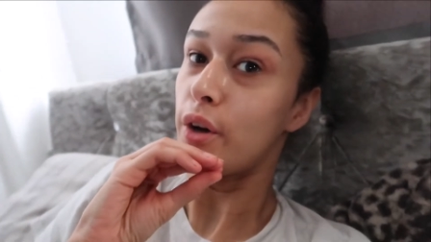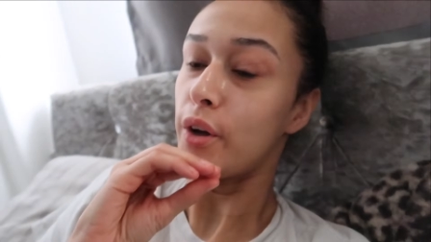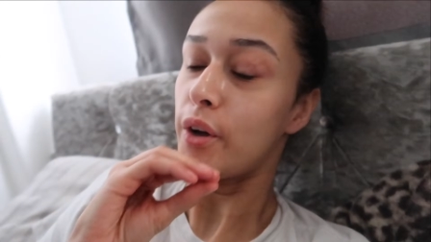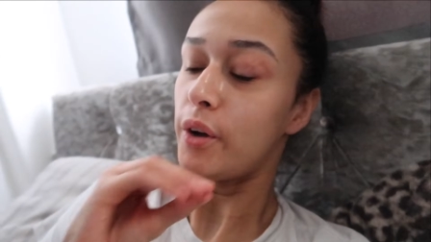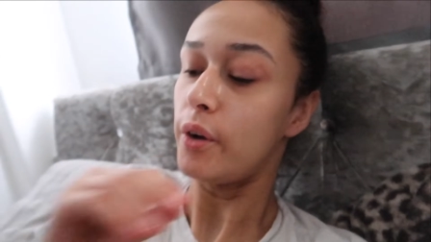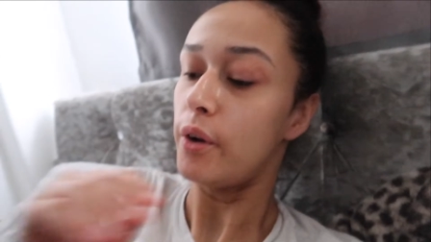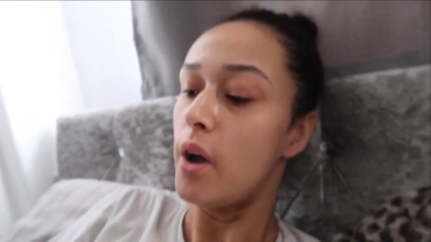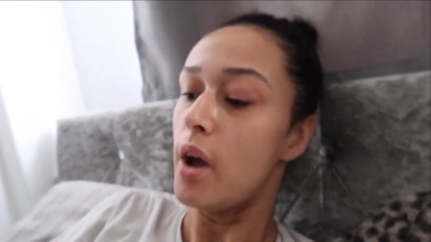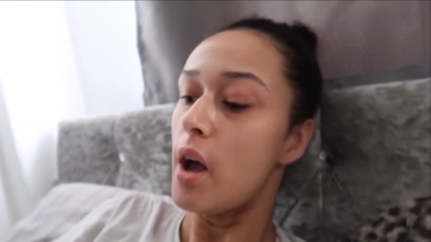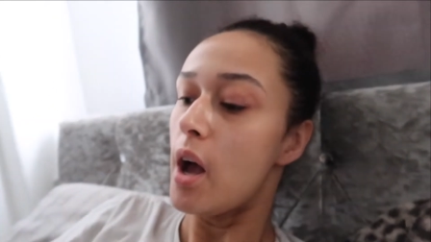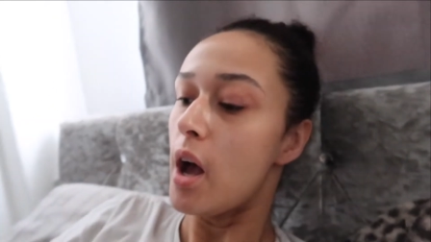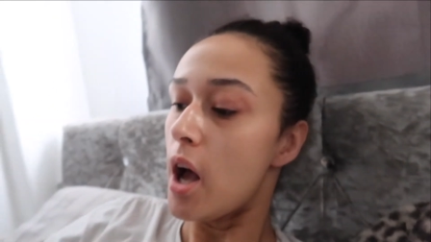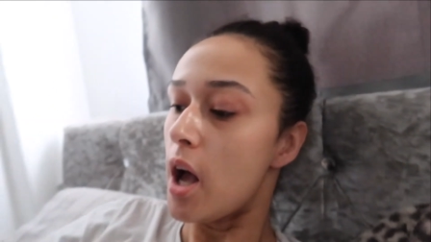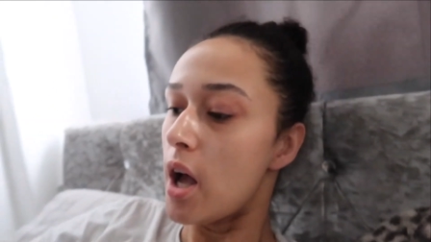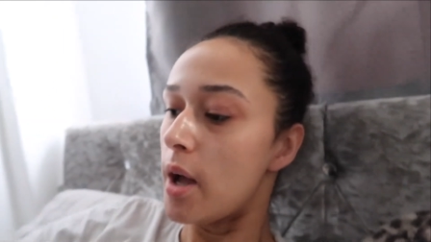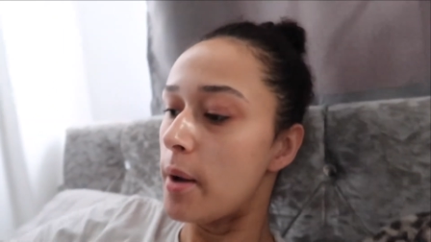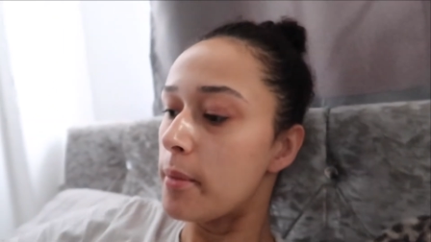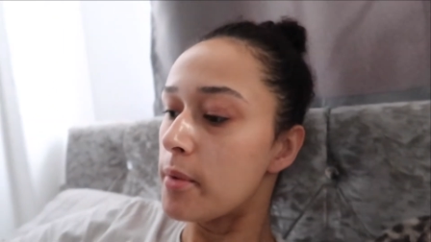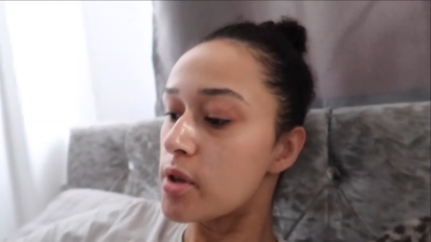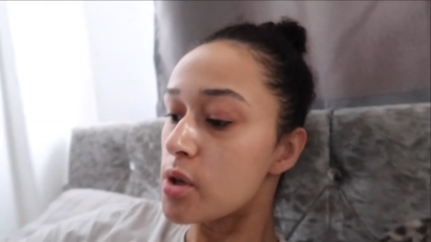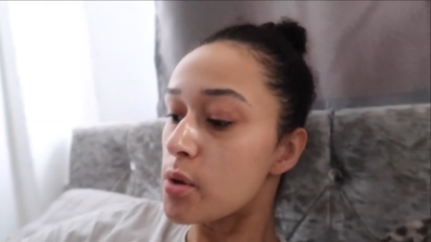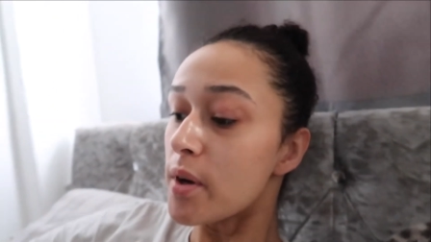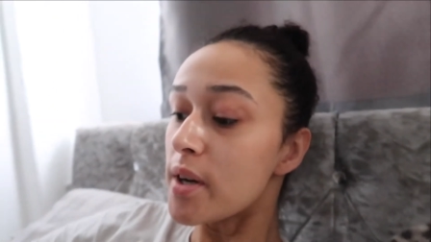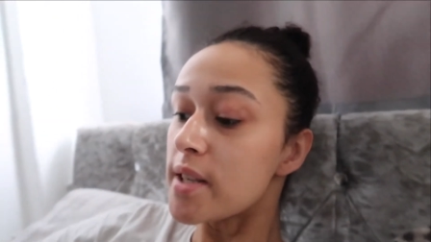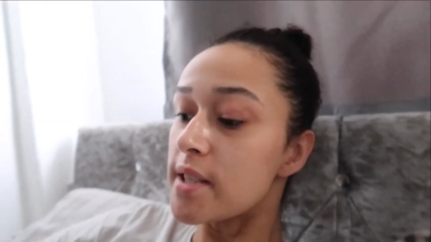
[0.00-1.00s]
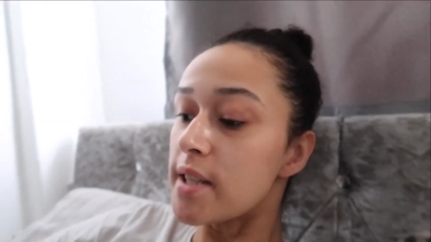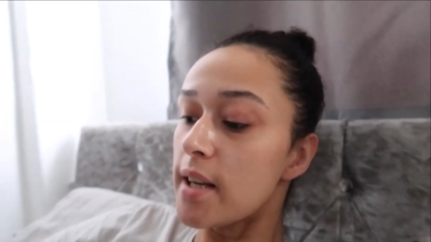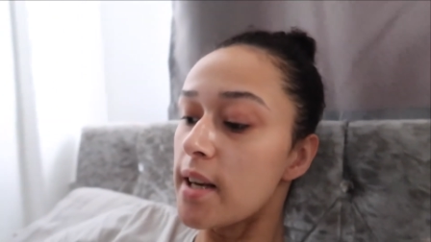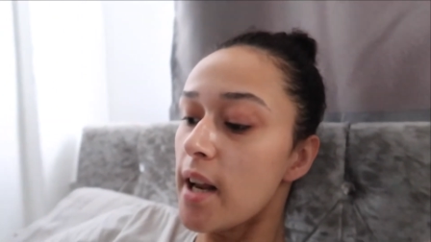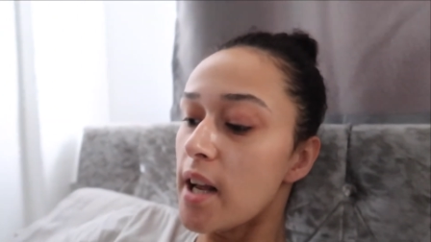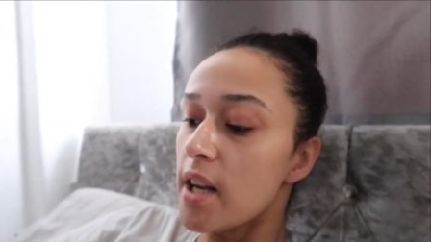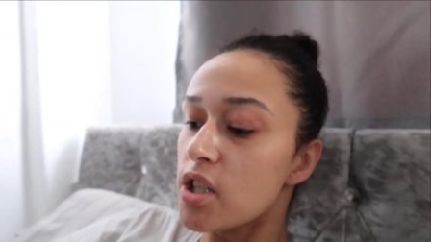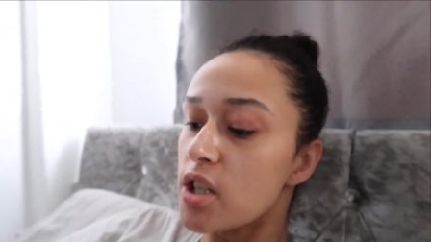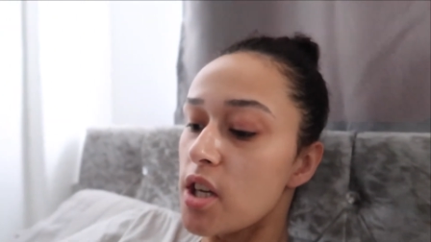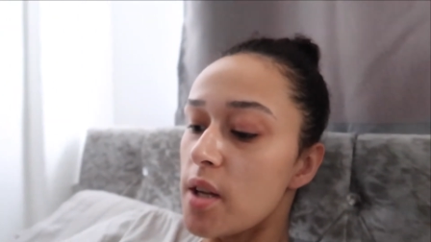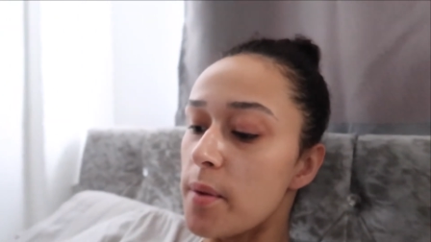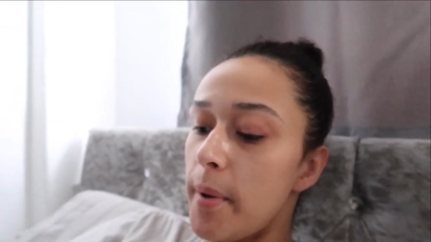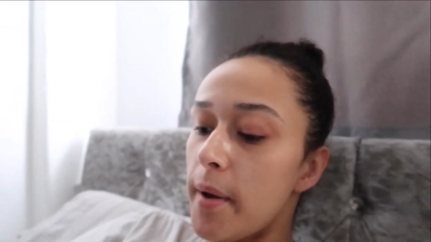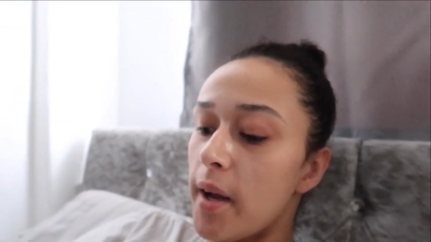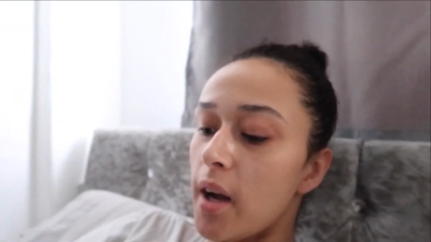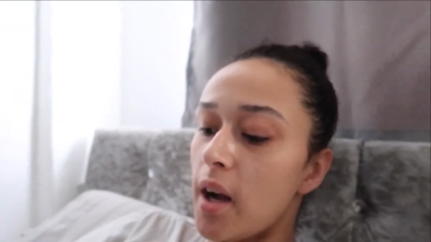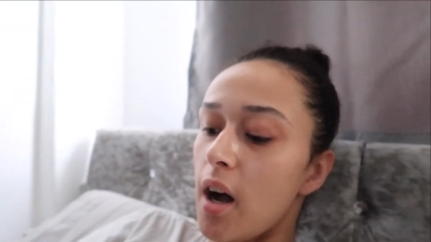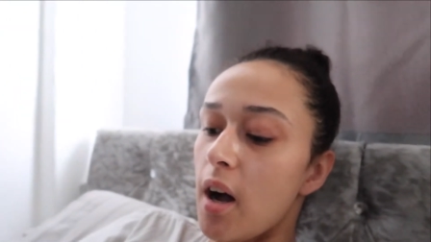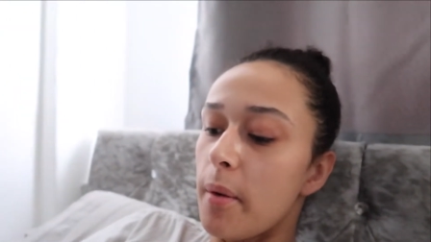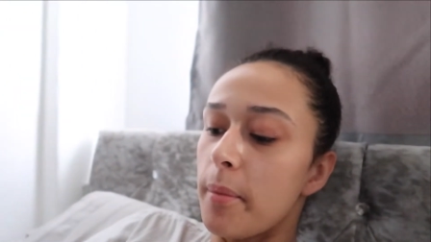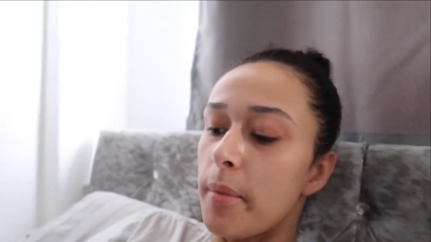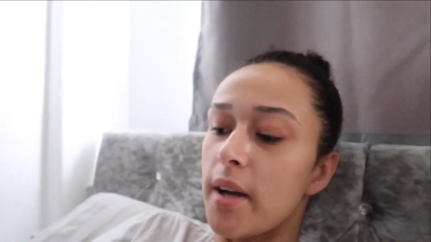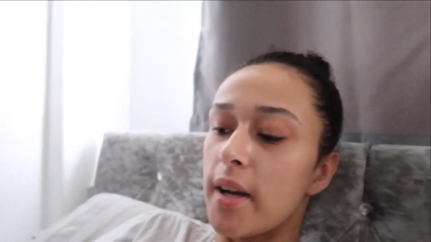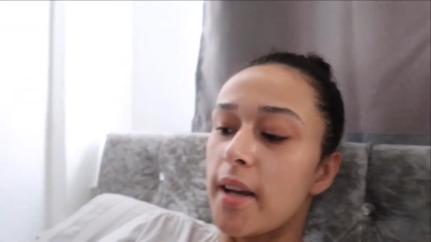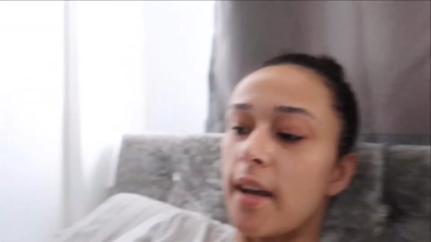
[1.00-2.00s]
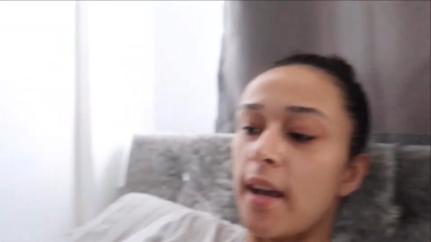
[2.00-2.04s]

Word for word: know um so i did actually pick up a